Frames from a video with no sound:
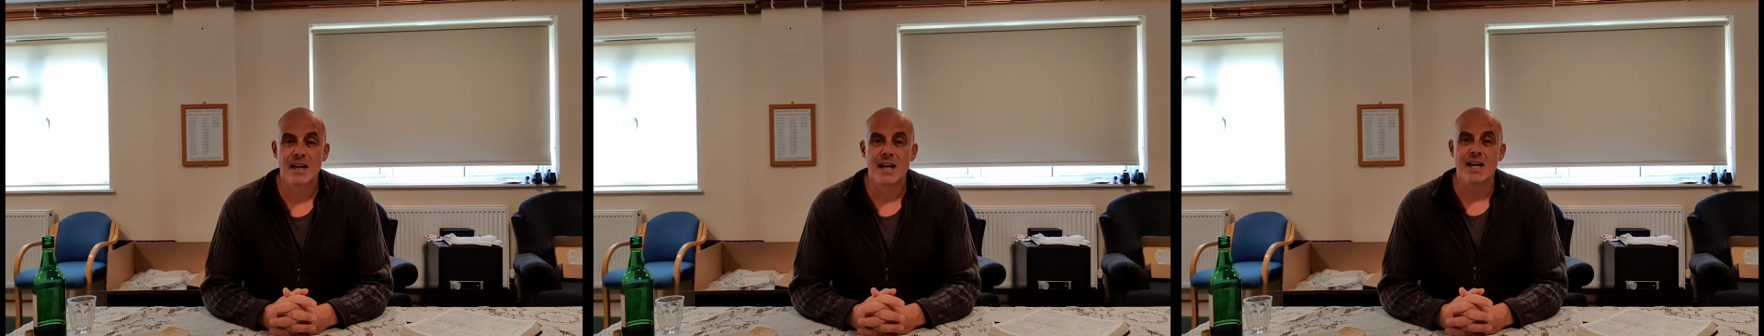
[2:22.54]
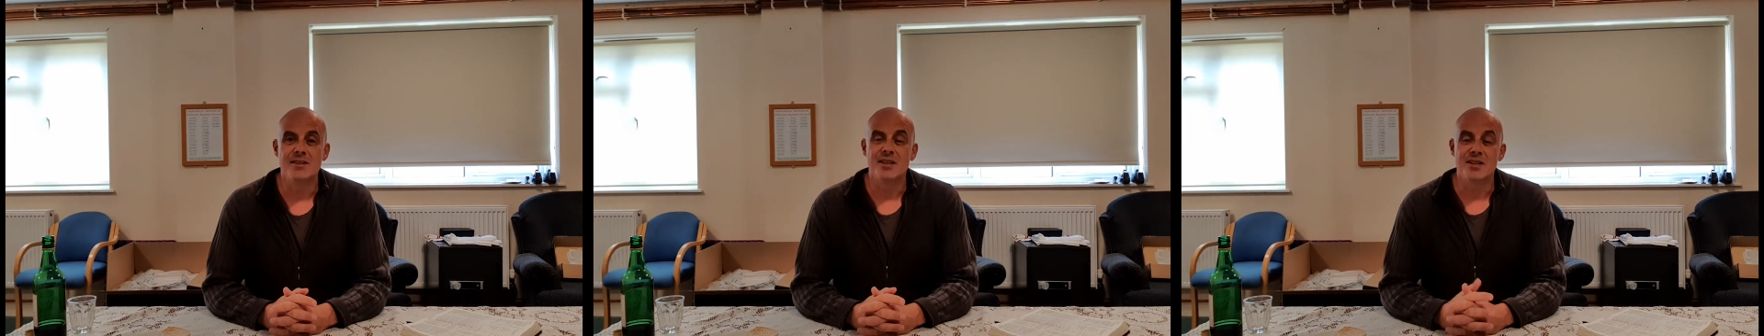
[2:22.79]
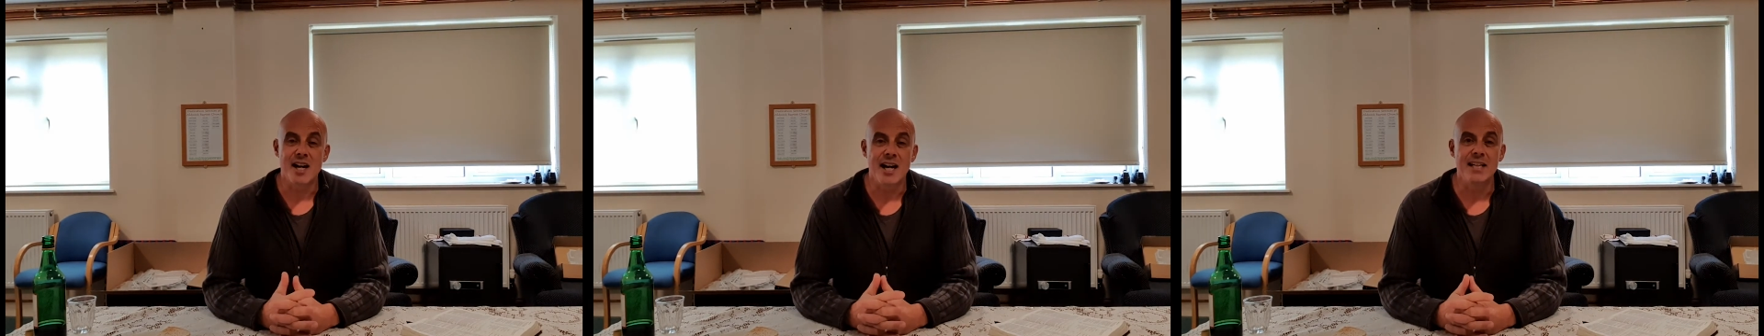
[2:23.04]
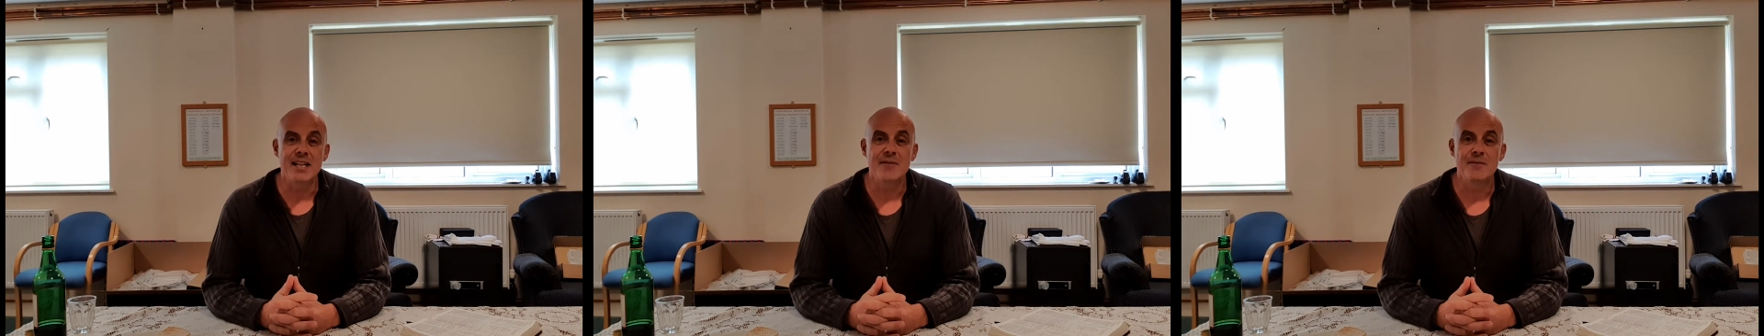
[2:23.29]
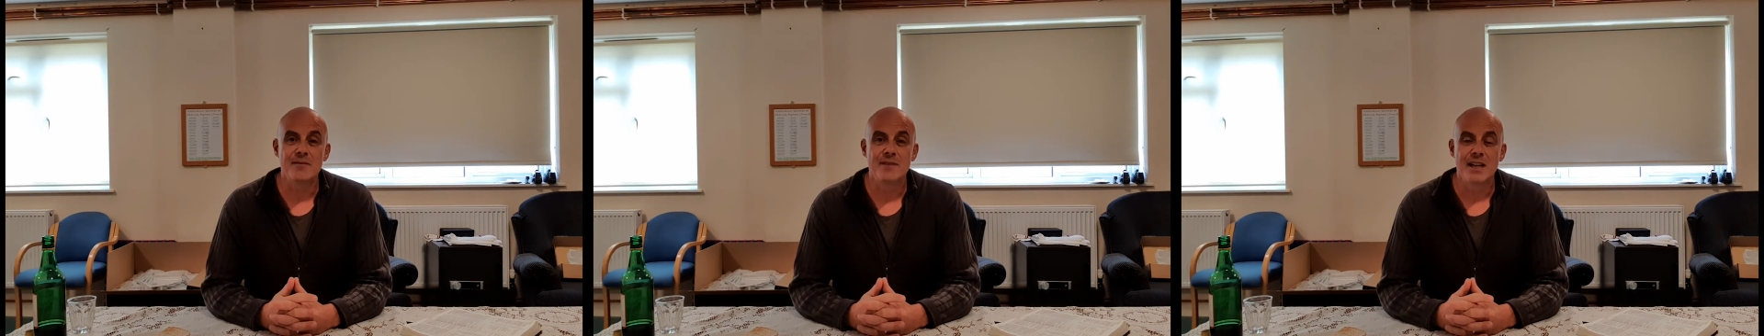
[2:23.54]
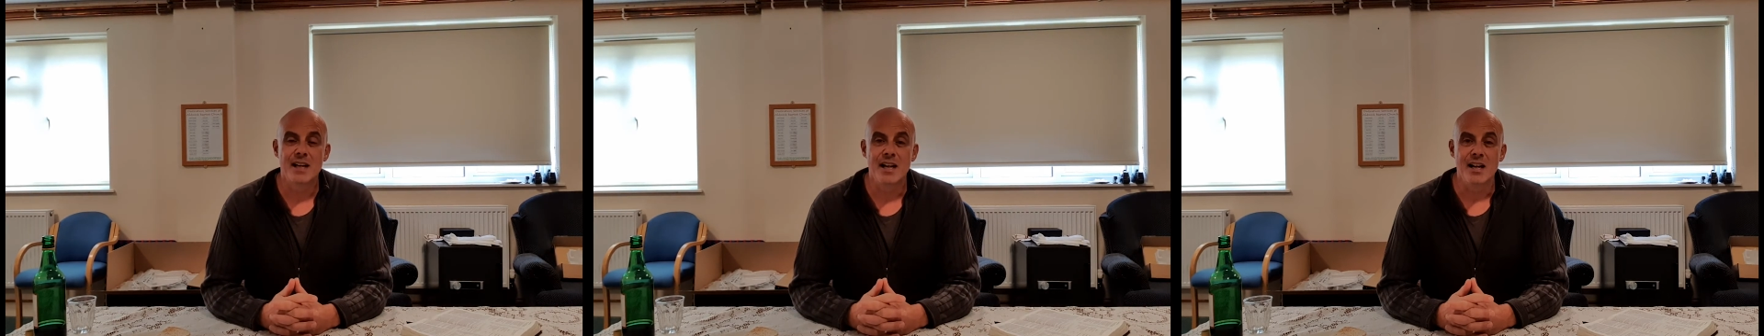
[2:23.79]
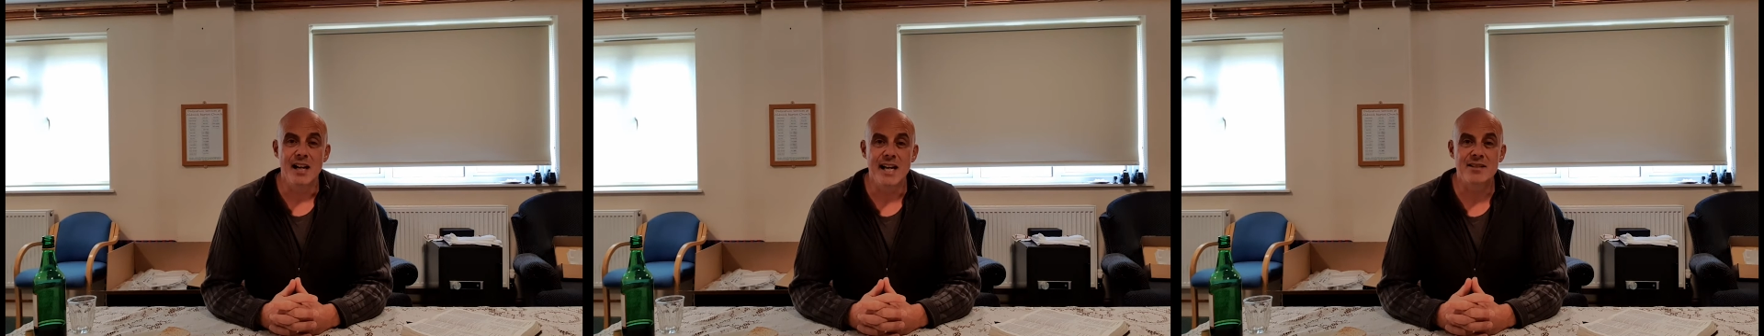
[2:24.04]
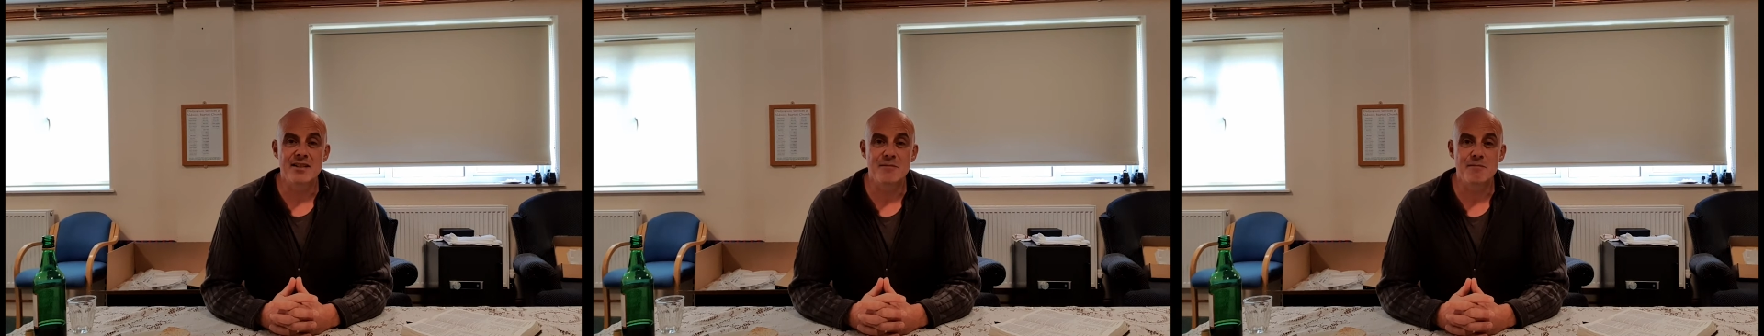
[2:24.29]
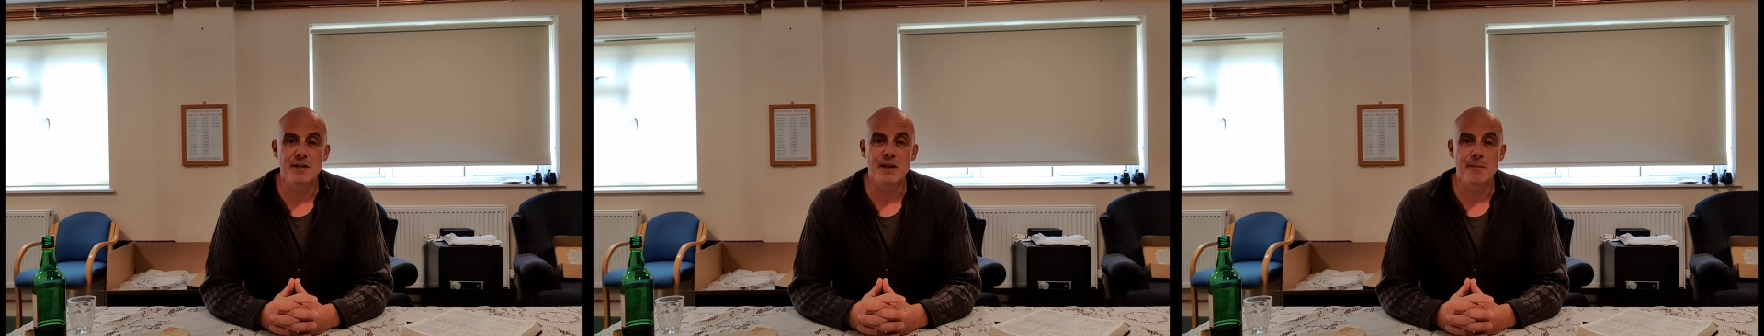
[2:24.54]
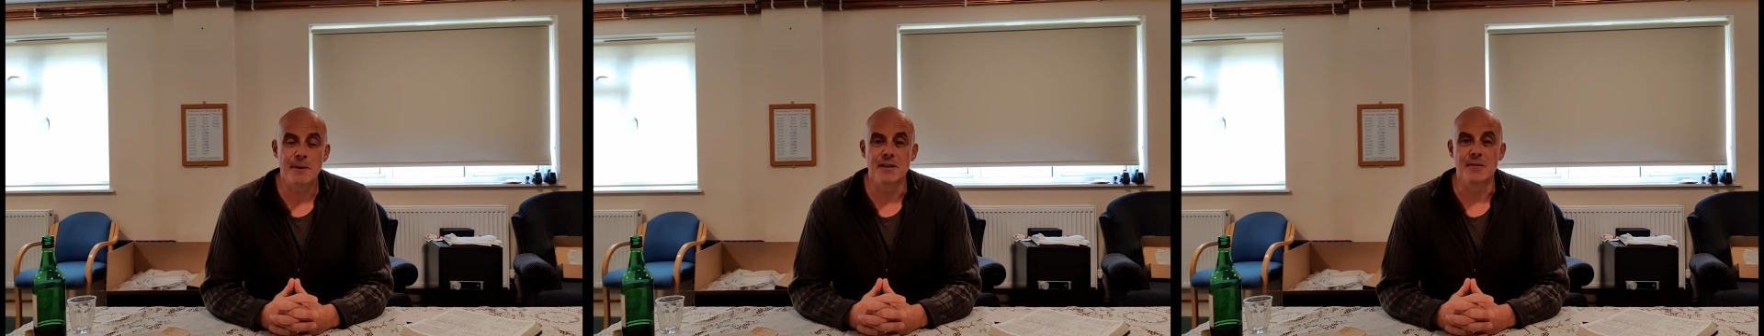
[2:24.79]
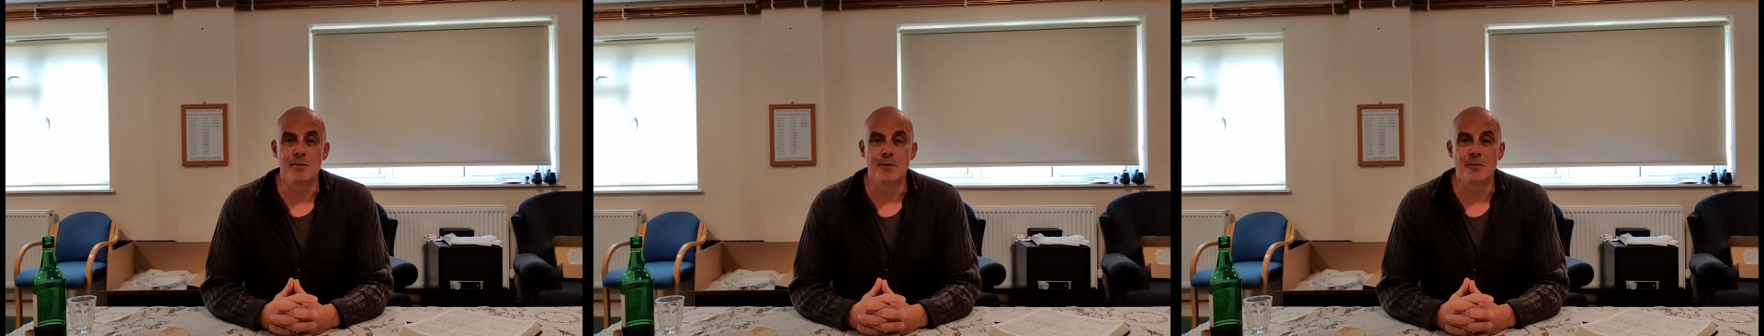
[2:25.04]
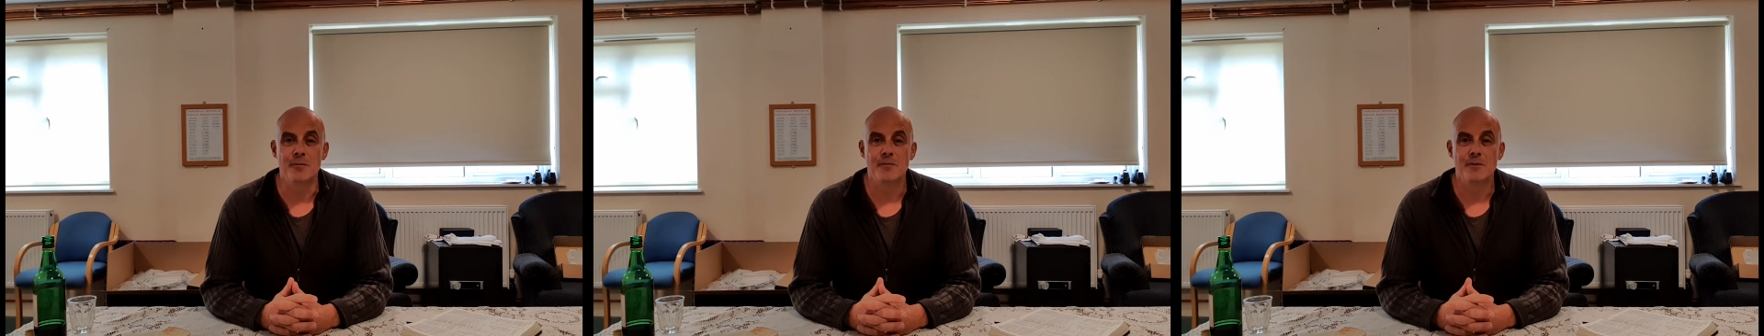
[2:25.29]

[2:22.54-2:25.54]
And today, let us be a people